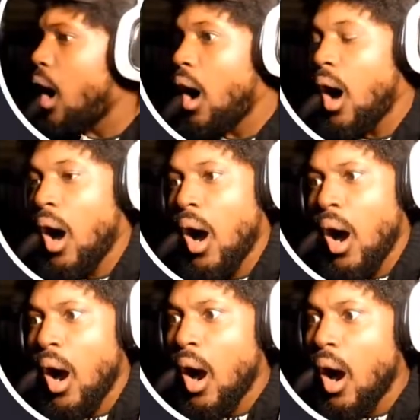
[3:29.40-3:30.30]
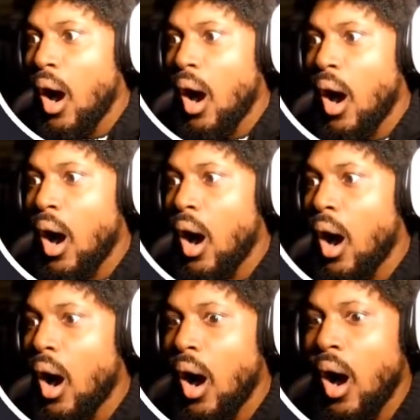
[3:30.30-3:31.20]

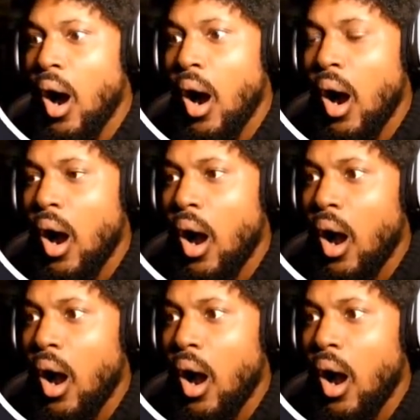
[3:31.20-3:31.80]
No one is speaking in this clip.